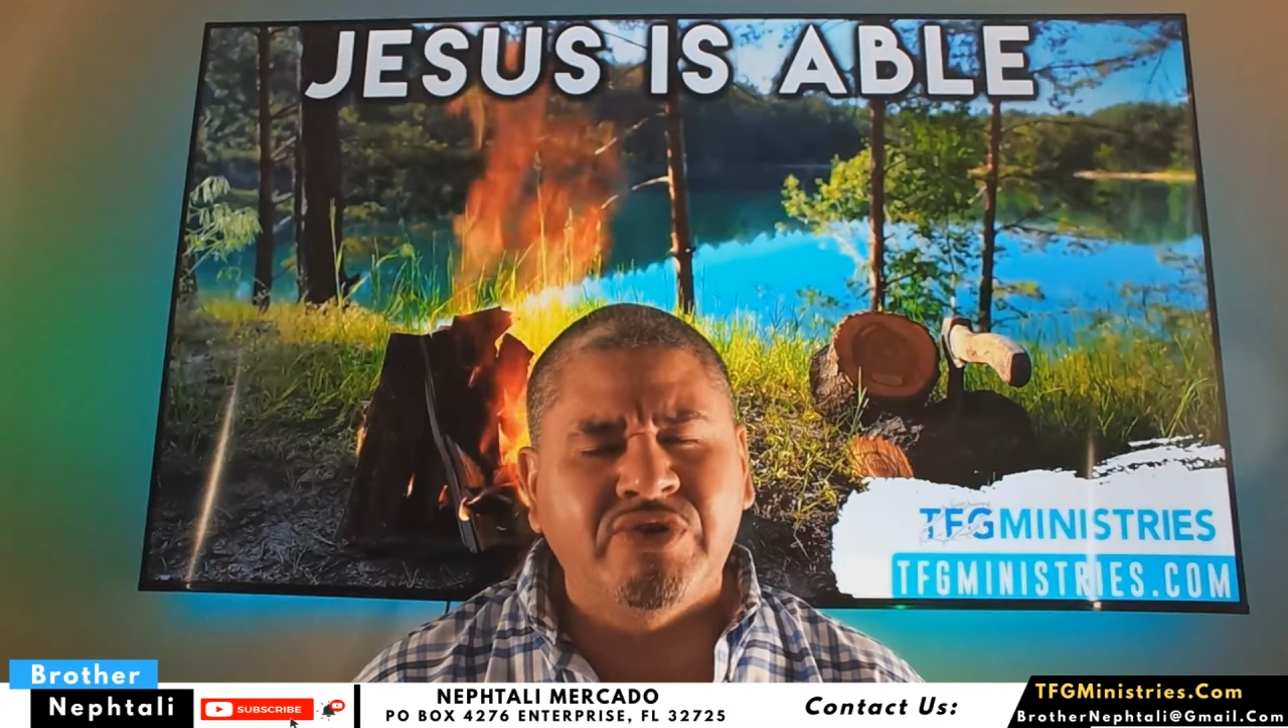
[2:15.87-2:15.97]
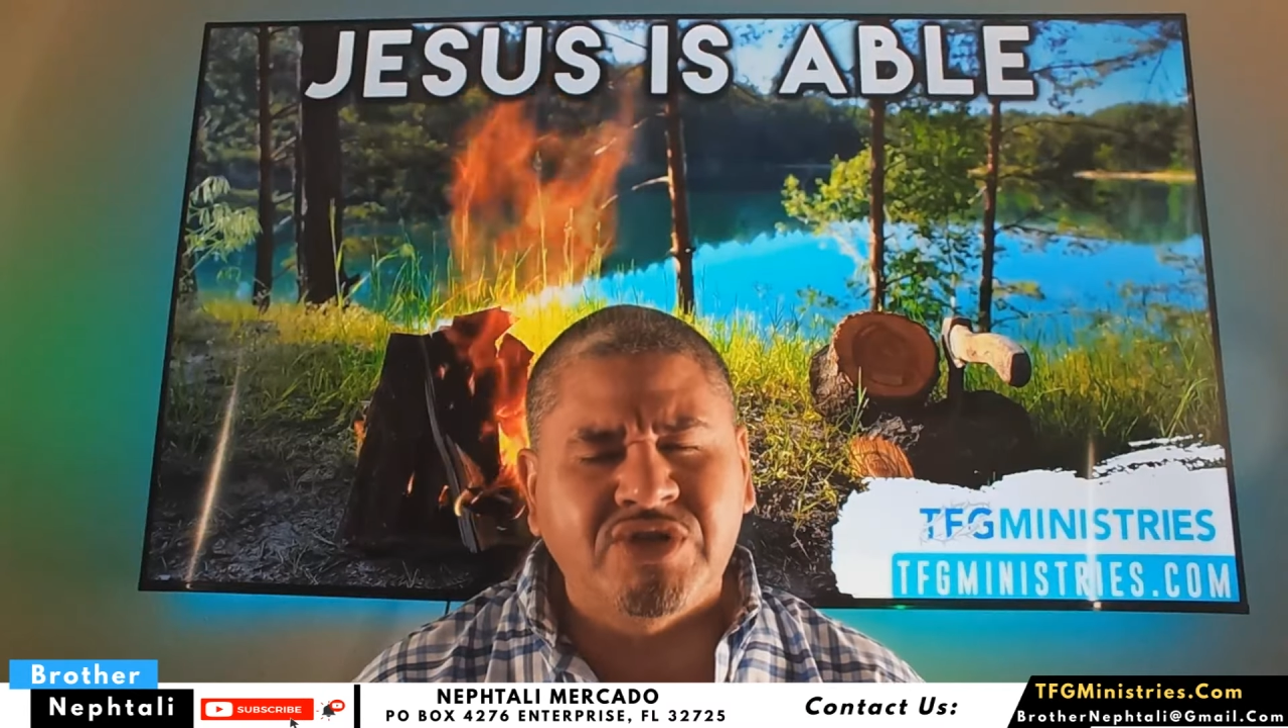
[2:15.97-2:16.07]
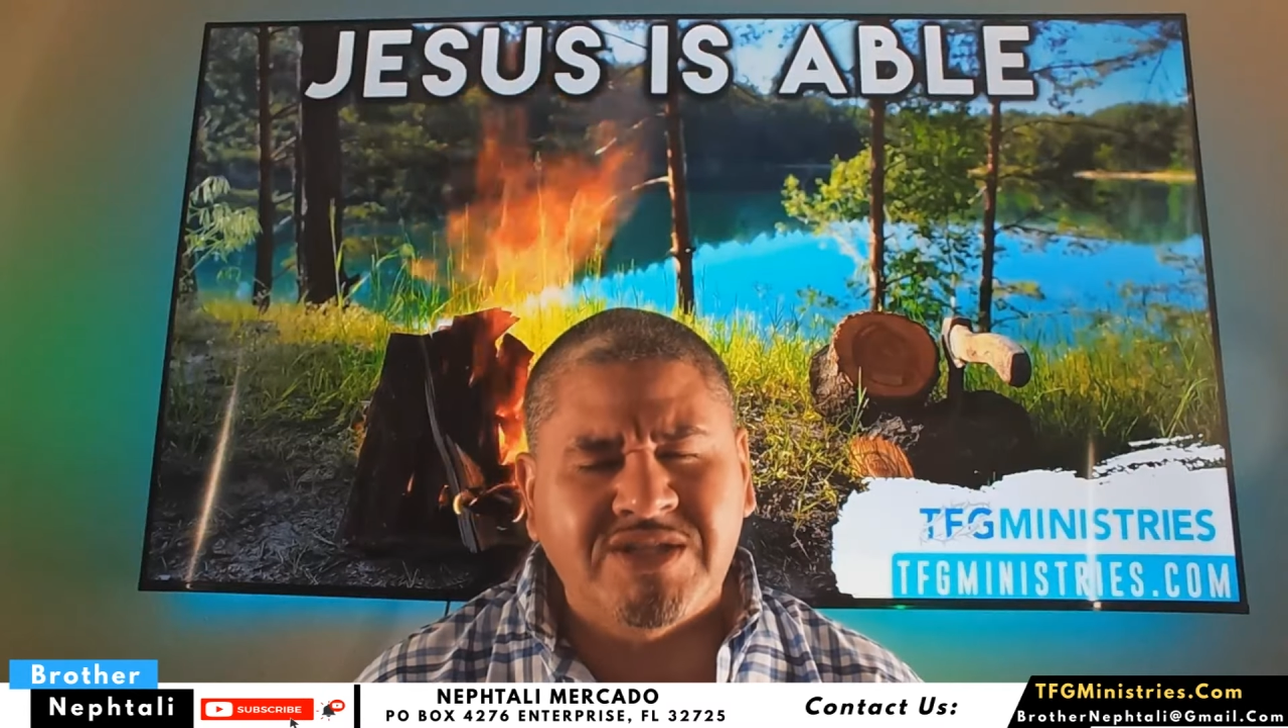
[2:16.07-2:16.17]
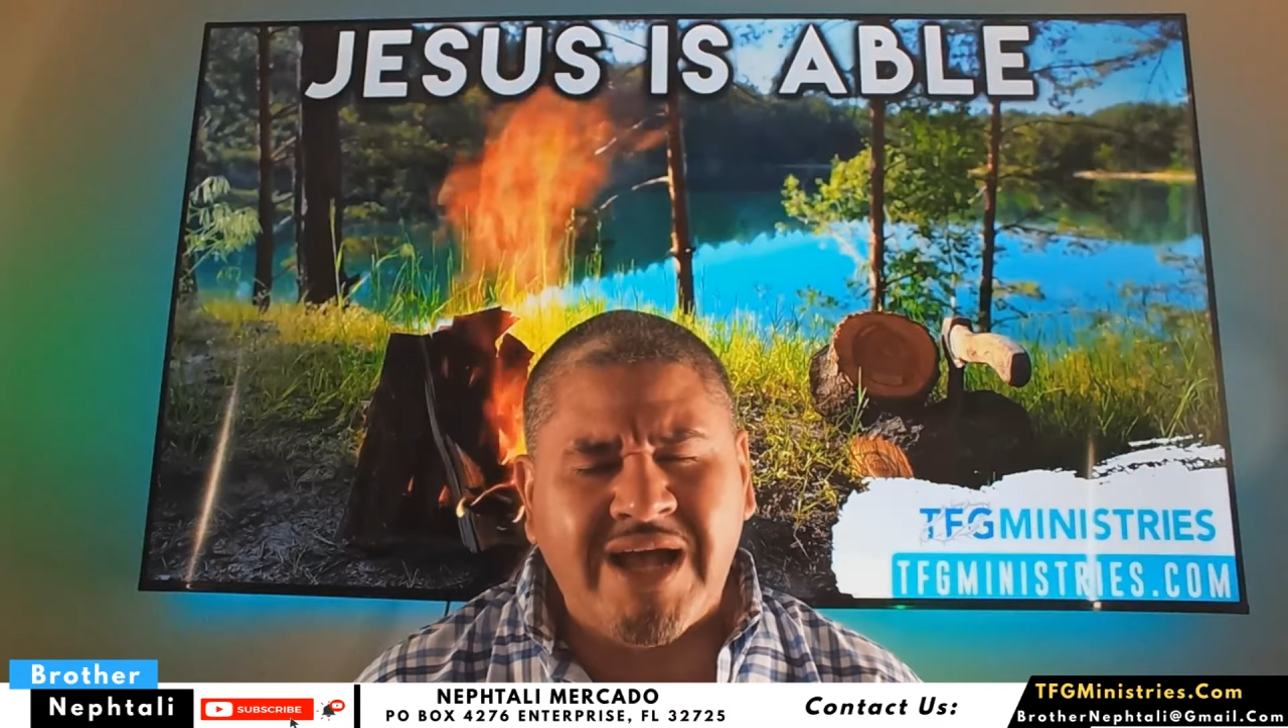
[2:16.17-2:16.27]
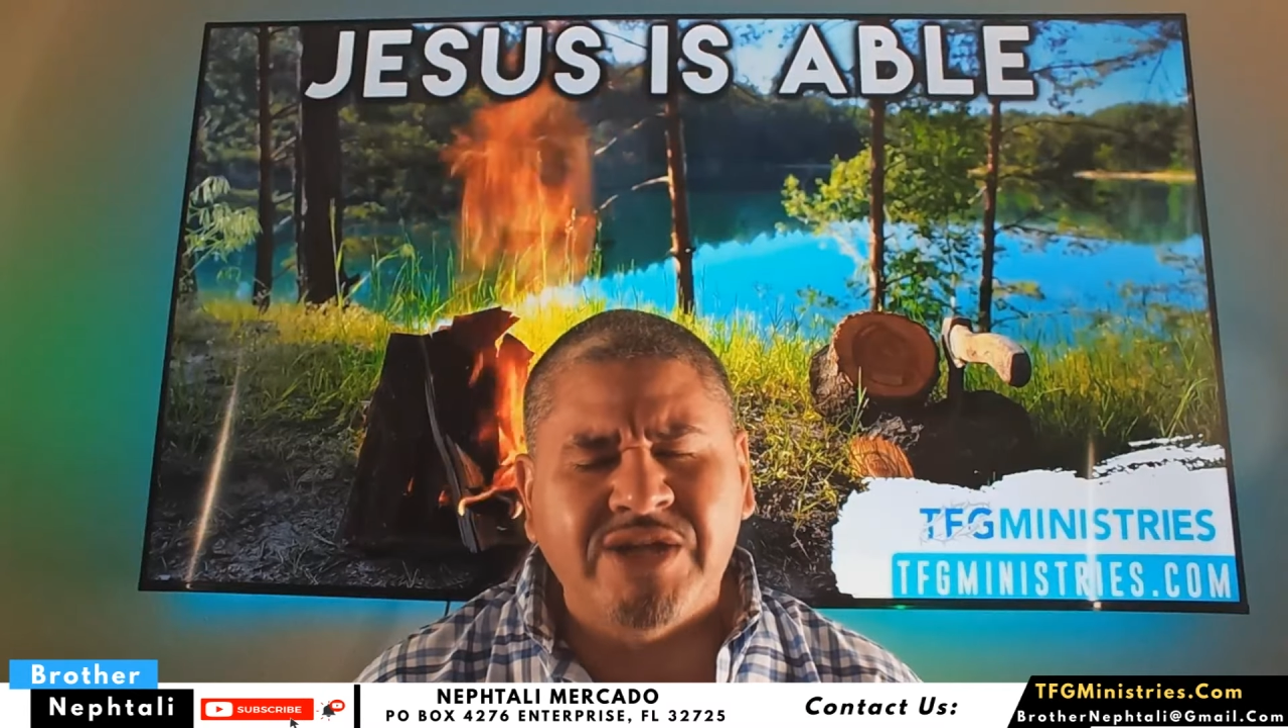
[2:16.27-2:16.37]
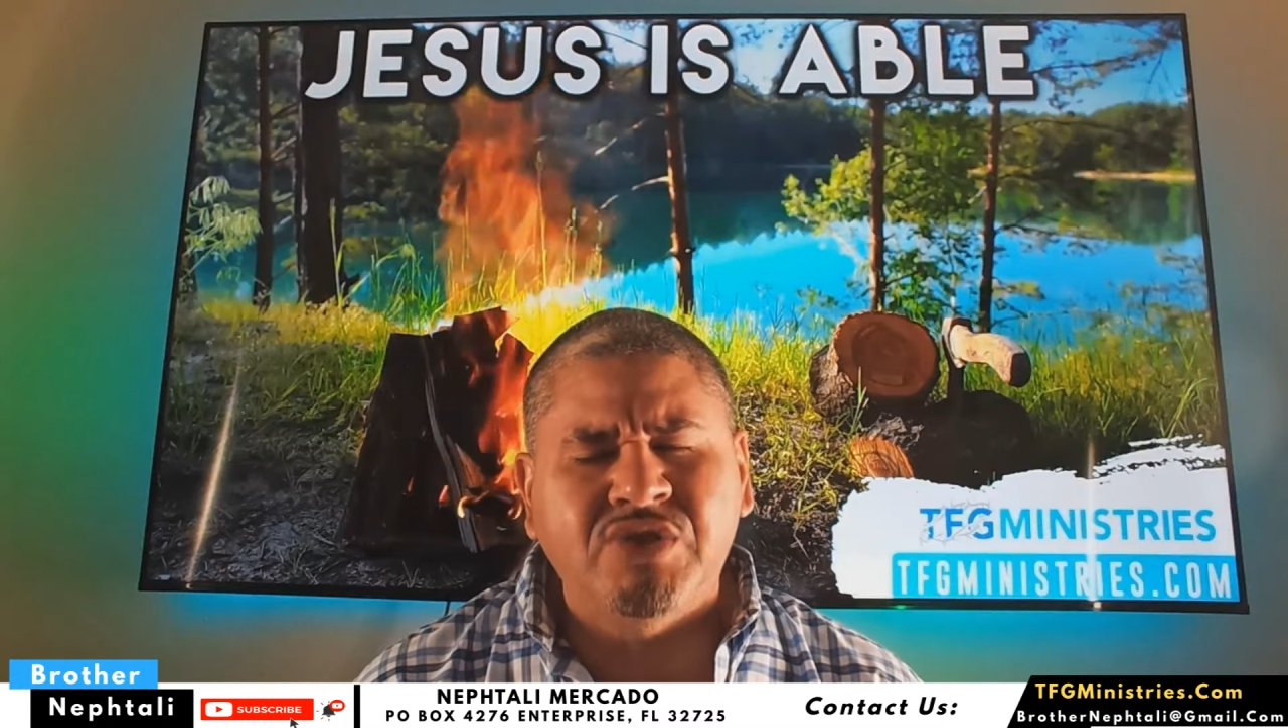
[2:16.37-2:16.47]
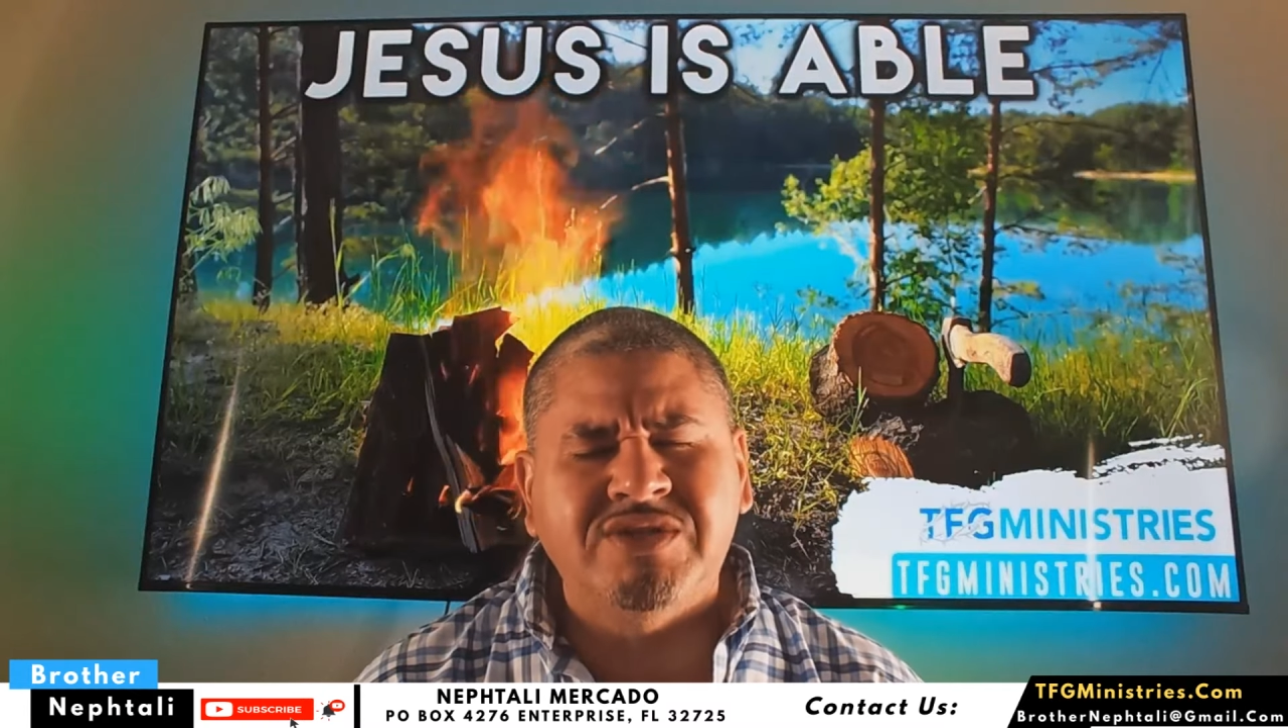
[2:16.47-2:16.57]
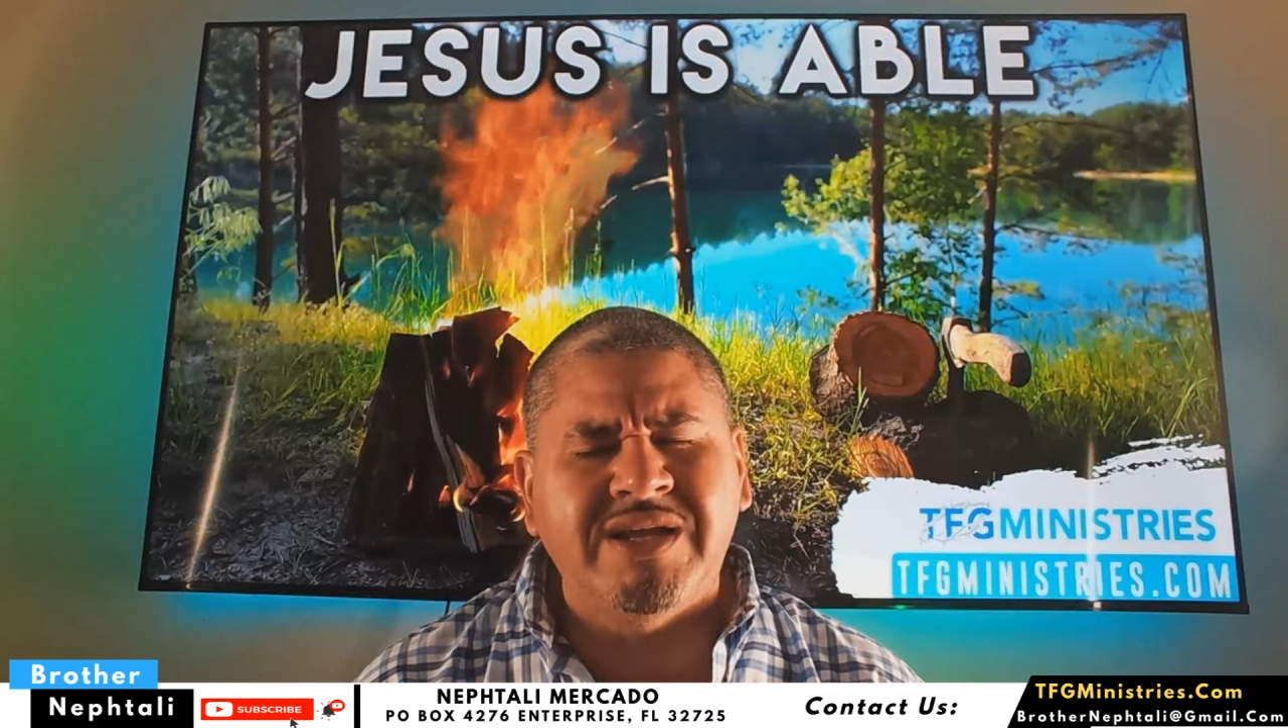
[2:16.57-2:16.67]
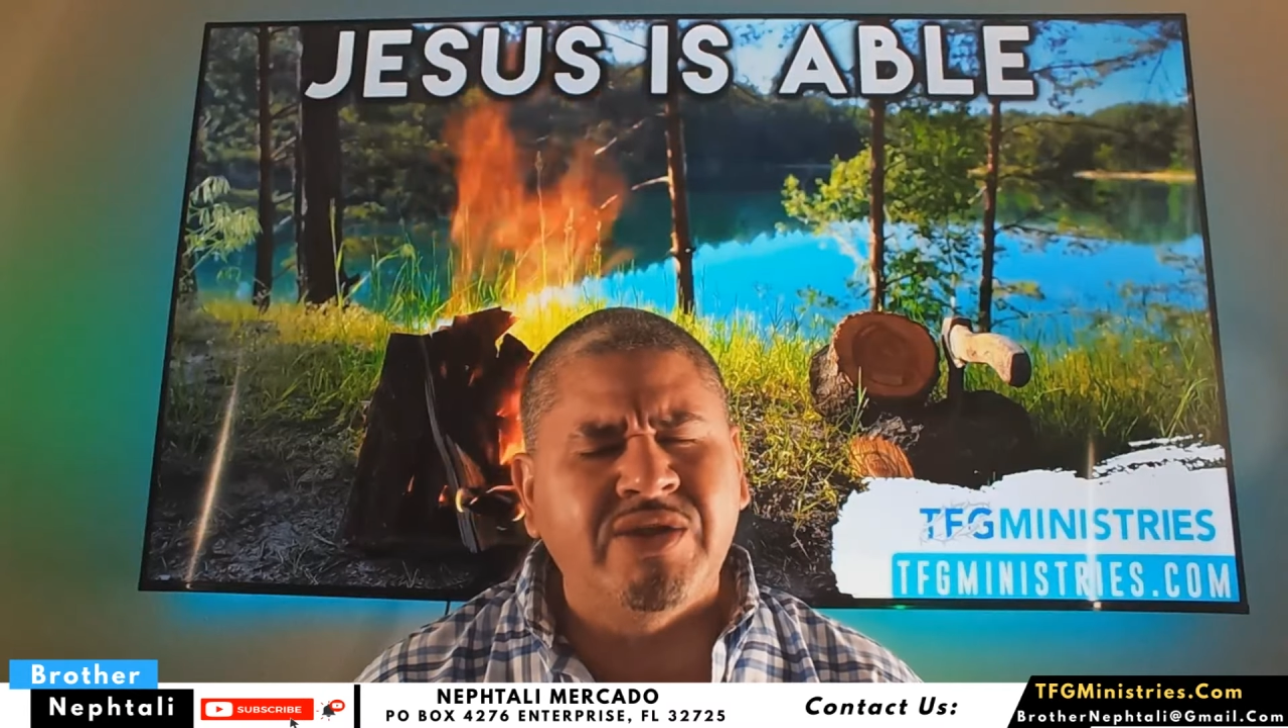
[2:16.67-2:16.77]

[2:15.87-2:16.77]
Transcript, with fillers: your statutes and